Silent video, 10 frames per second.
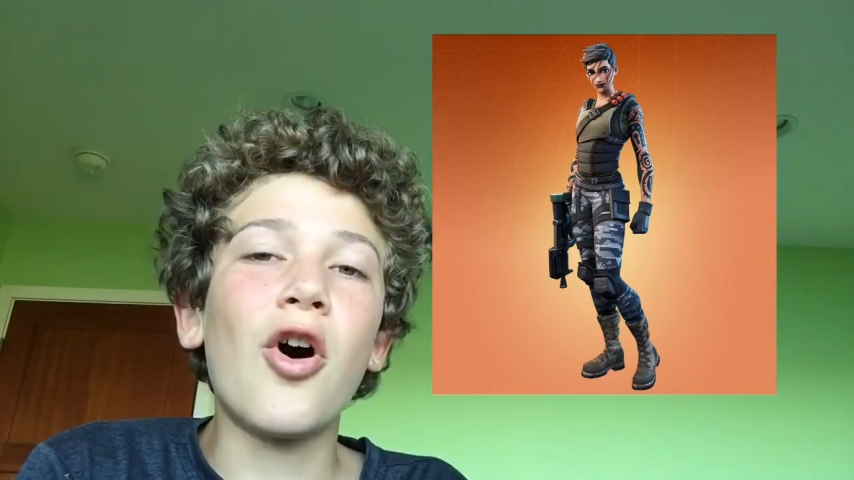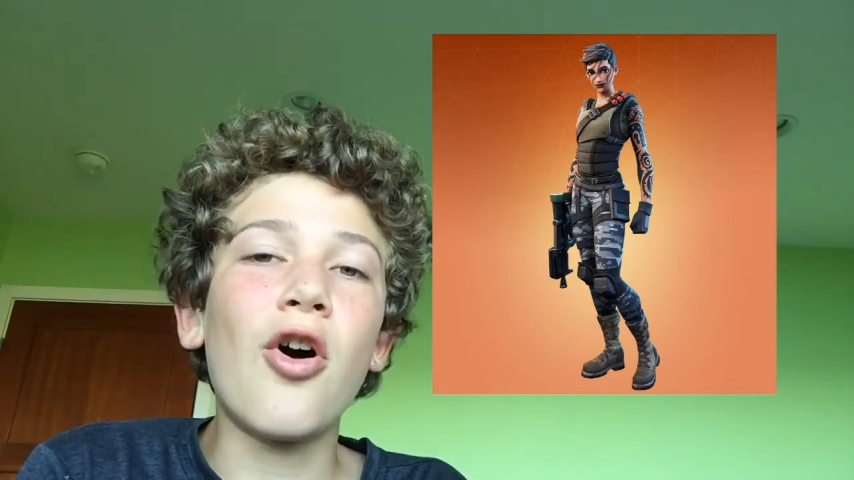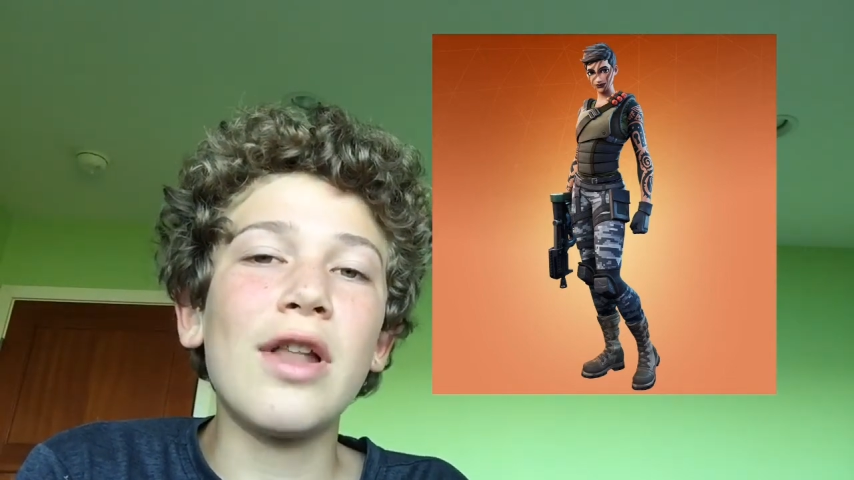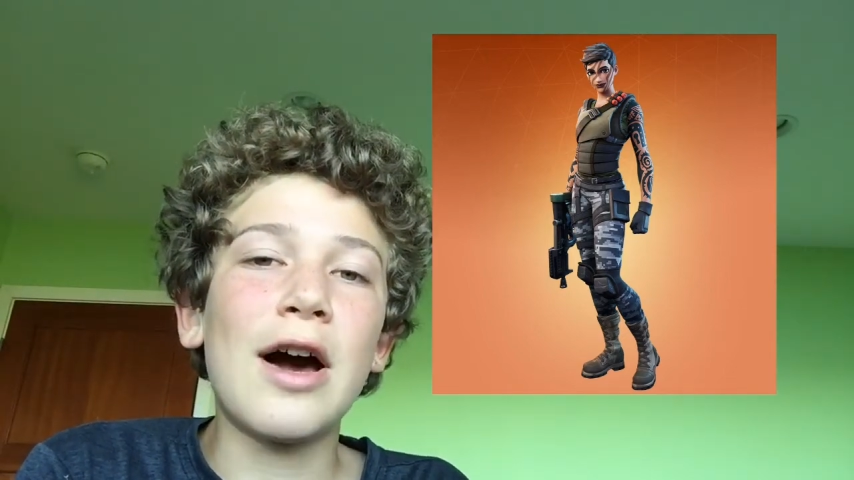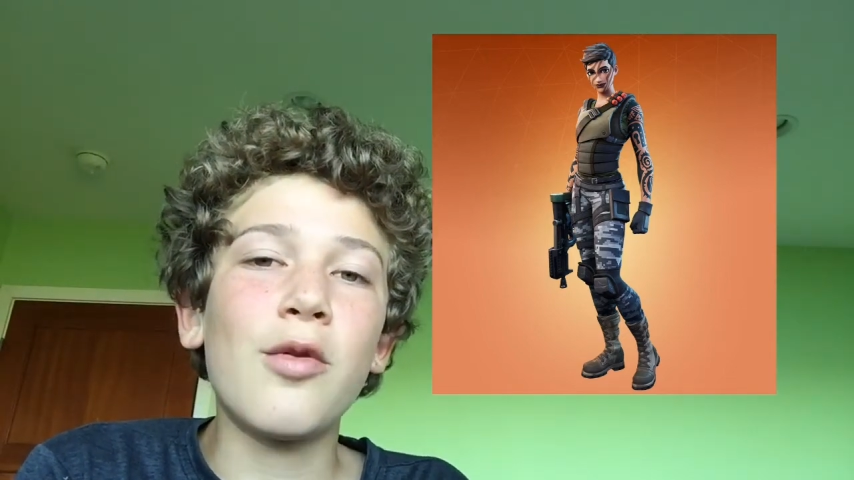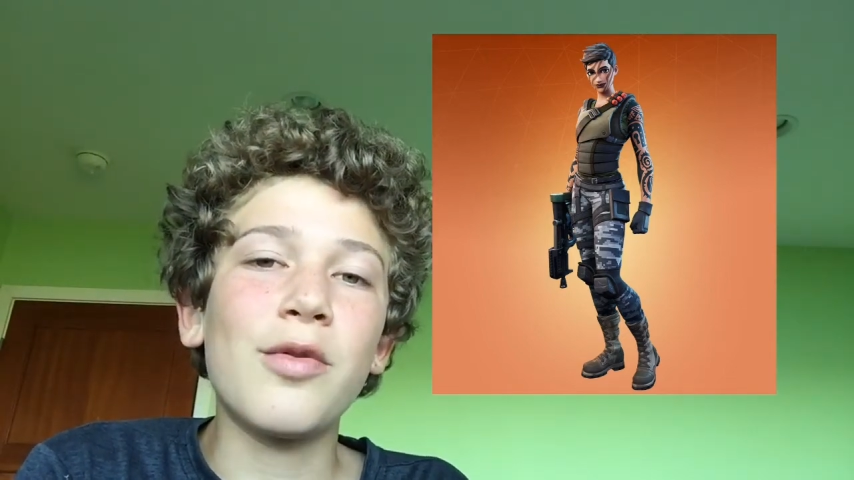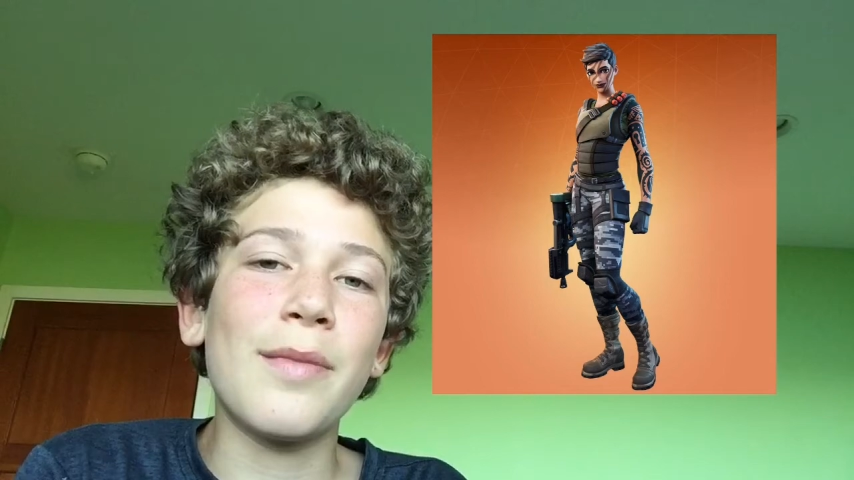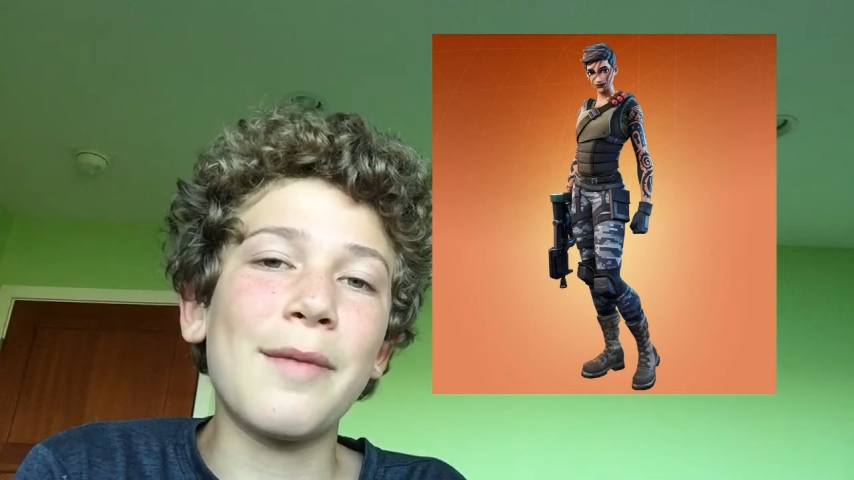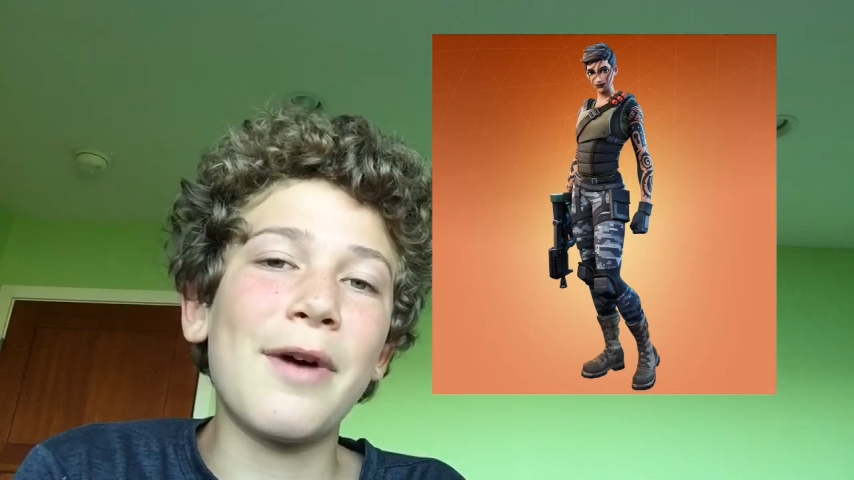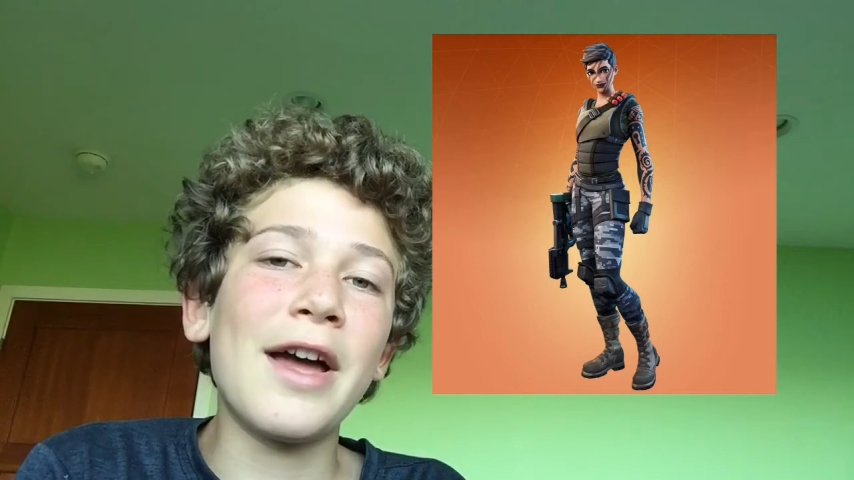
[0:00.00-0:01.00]
all out with
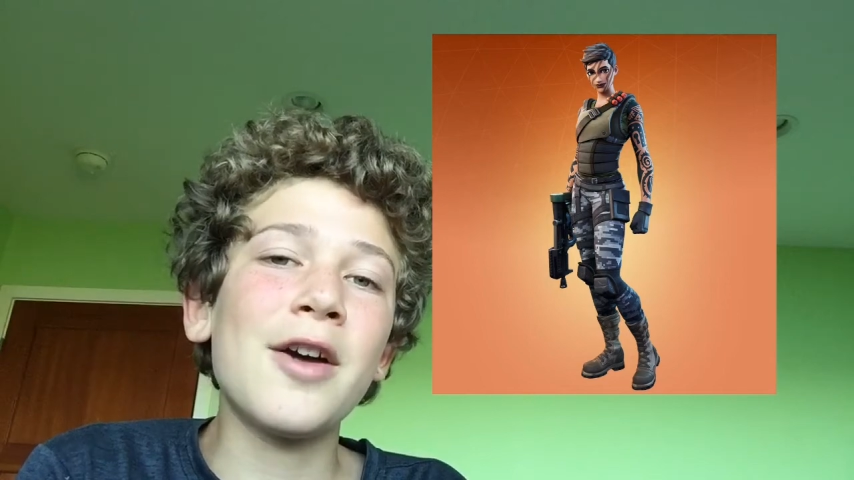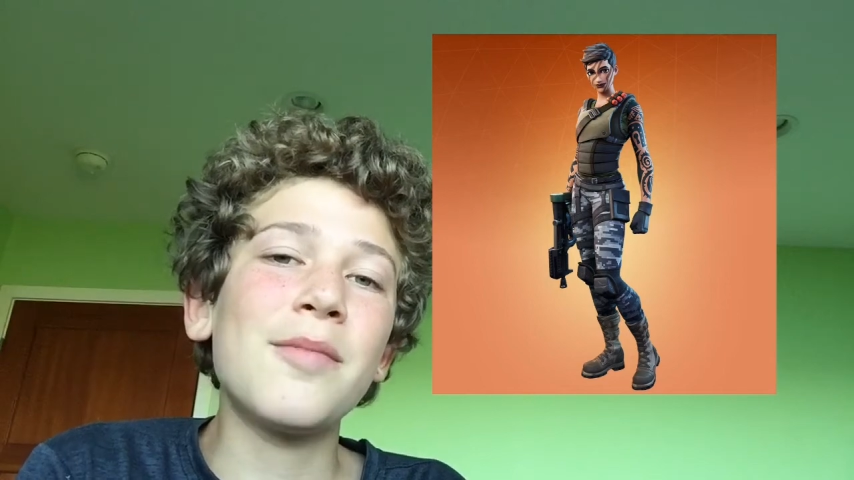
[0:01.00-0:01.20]
my Maya,